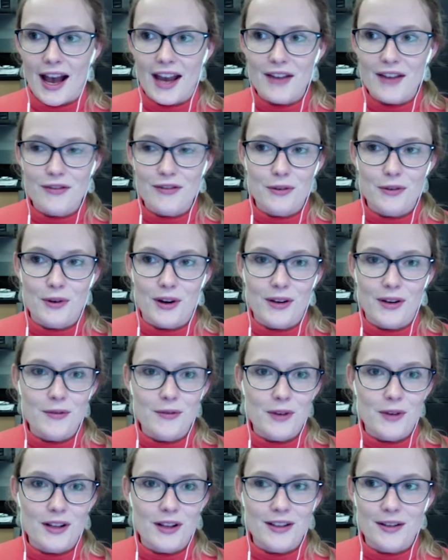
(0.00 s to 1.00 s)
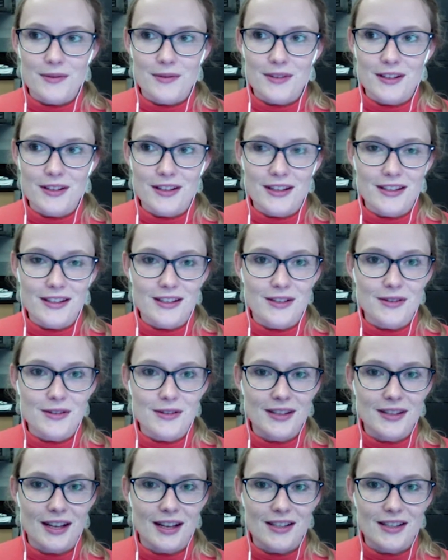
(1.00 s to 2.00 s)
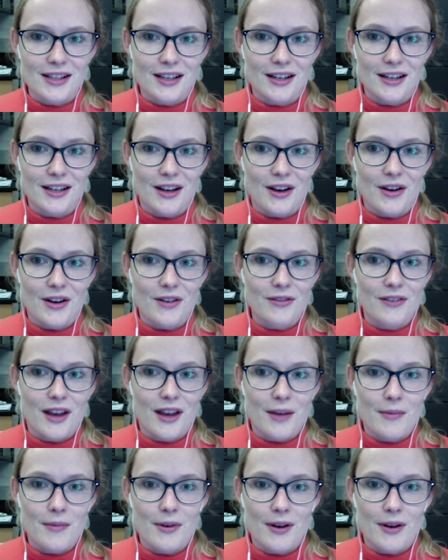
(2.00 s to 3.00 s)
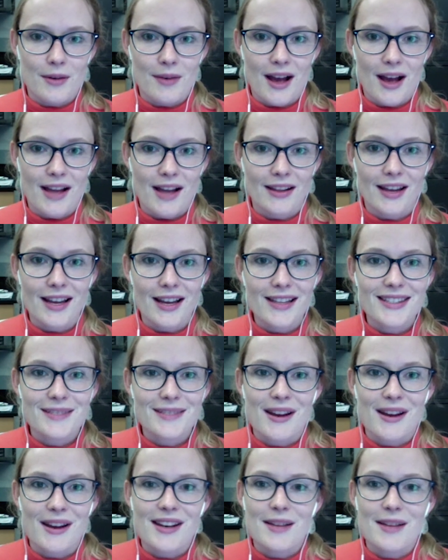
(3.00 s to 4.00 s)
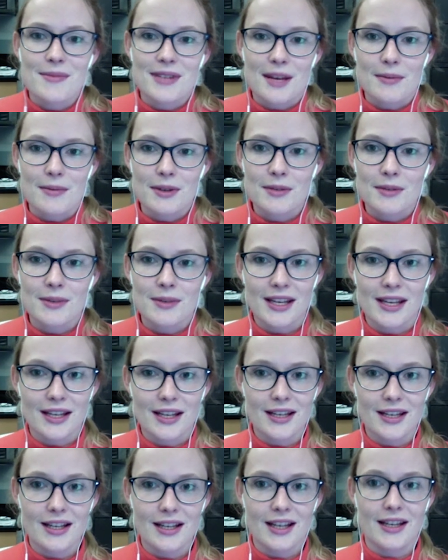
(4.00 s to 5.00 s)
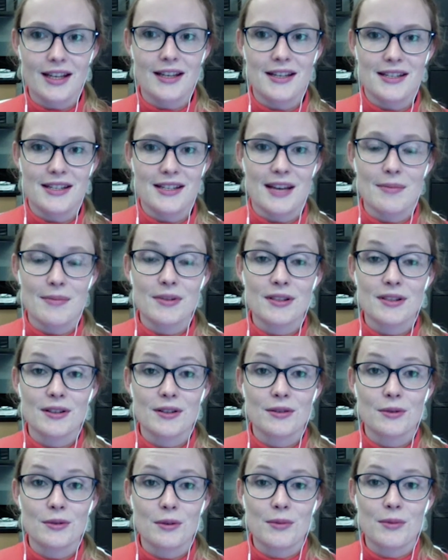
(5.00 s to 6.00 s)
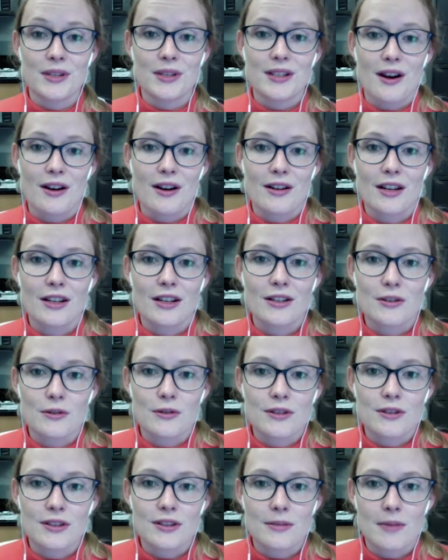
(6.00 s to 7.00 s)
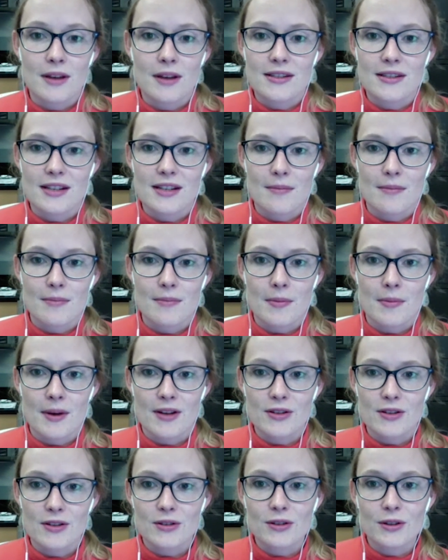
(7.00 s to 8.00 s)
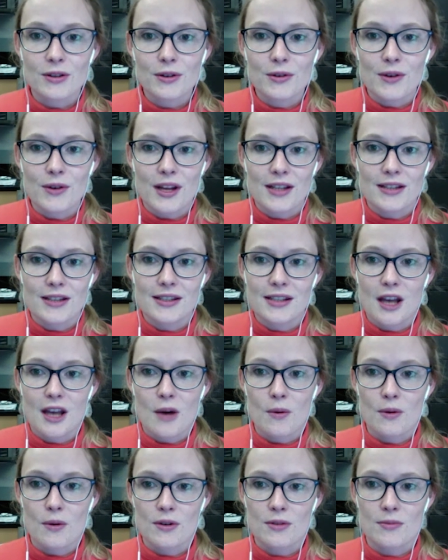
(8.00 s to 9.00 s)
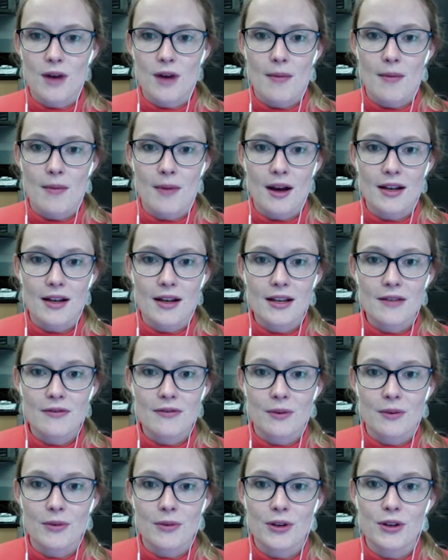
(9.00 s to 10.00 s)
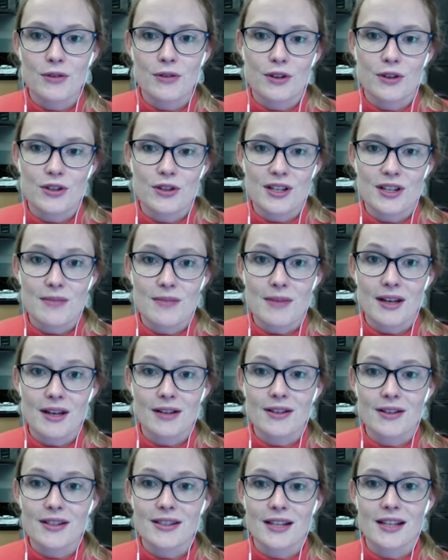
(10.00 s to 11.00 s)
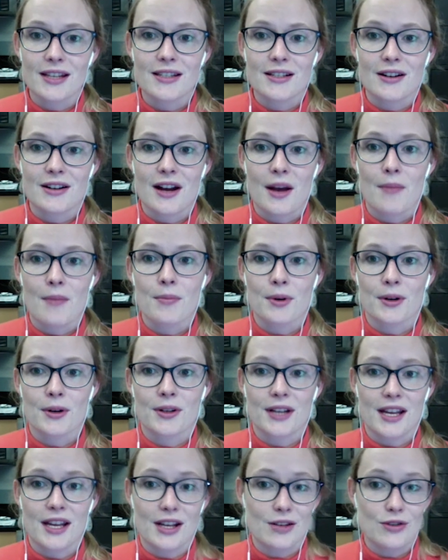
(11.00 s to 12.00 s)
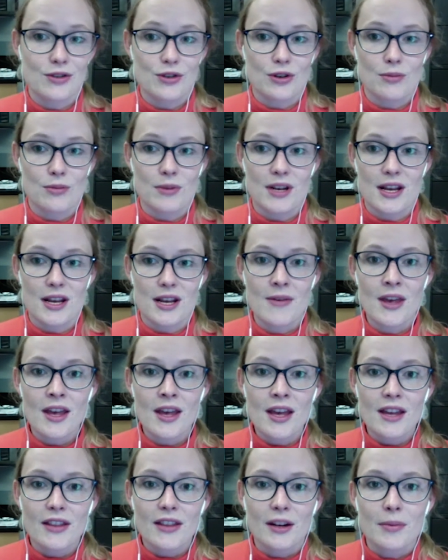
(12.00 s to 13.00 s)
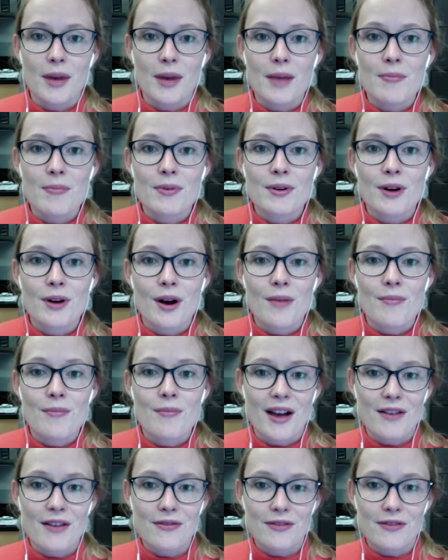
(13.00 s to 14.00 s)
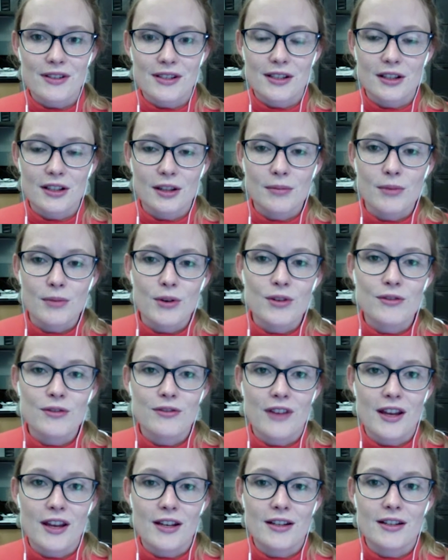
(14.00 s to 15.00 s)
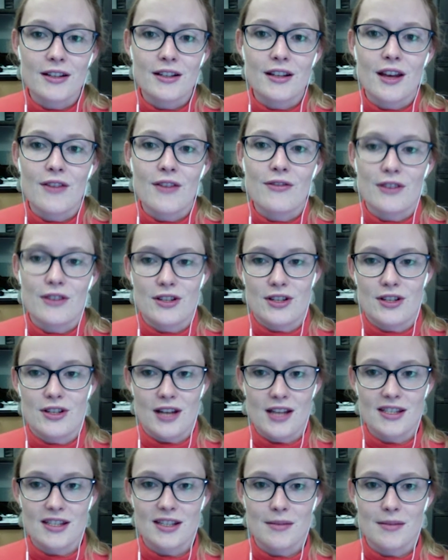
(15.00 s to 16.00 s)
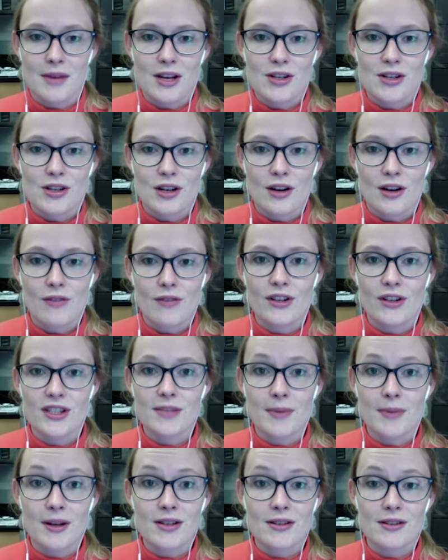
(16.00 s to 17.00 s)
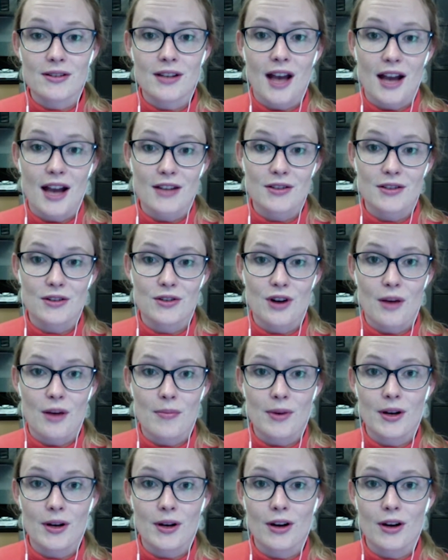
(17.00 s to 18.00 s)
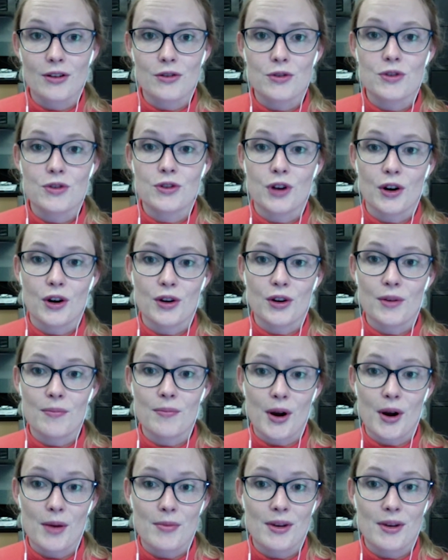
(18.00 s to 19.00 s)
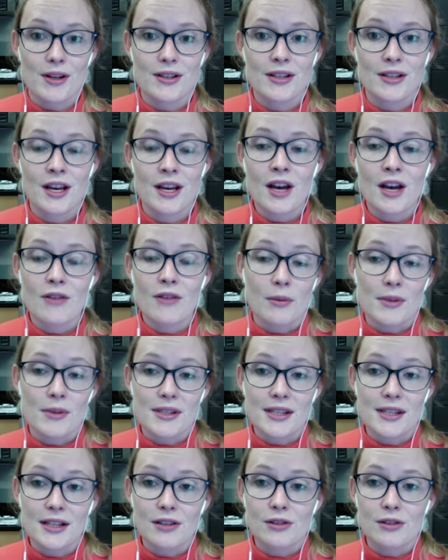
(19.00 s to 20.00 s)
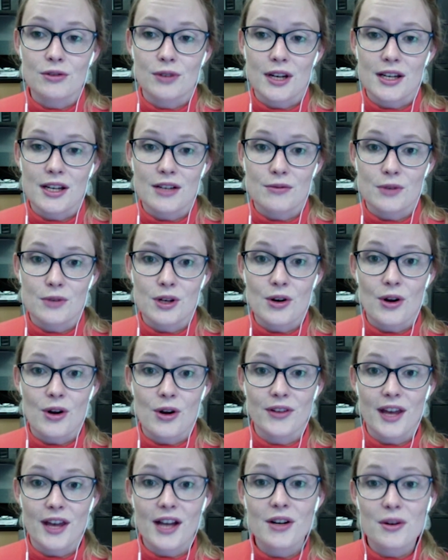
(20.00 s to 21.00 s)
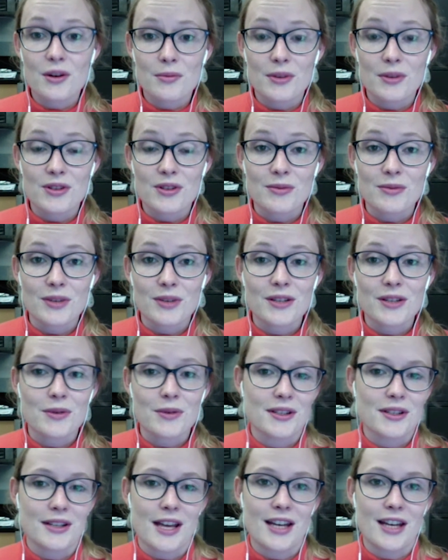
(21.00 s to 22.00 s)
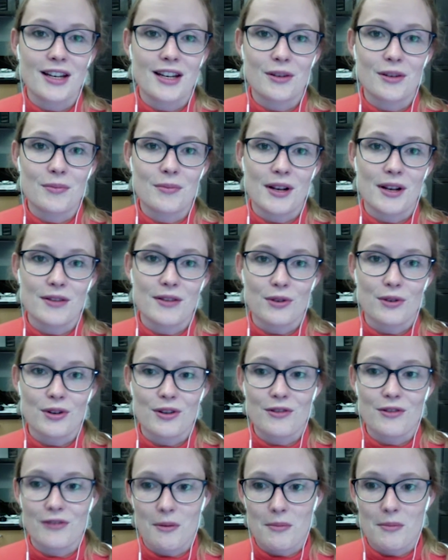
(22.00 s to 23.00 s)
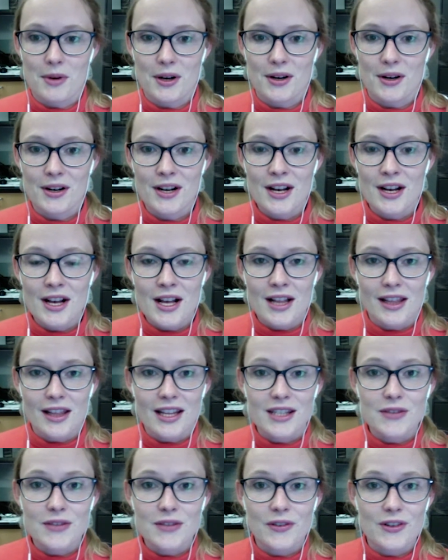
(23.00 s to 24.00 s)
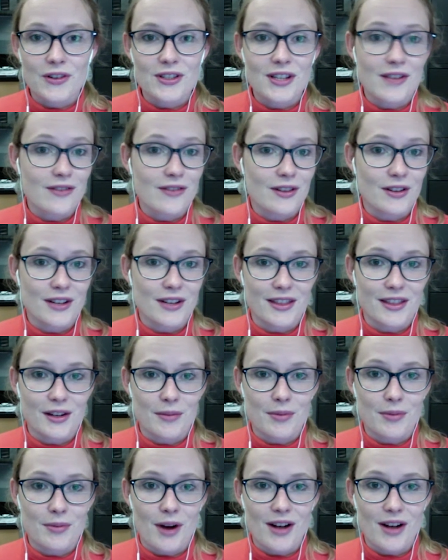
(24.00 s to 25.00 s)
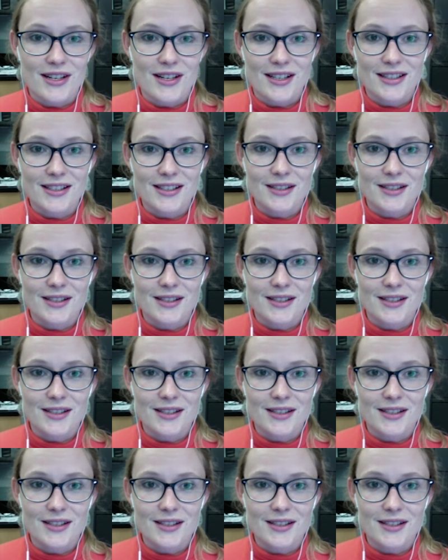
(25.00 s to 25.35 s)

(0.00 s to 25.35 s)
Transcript: everyone. Welcome to this new session of MRM Highlights. My name is Emily McKinnon, and in this episode, we'll be talking to Sebastian Papazoglou and Siawoosh Mohammadi from the University Medical Center Hamburg in Germany. Their paper on biophysically motivated efficient estimation of the spatially isotropic R2 star compartment from a single gradient recalled echo measurement was an editor pick for November. Let's first have a look at their project.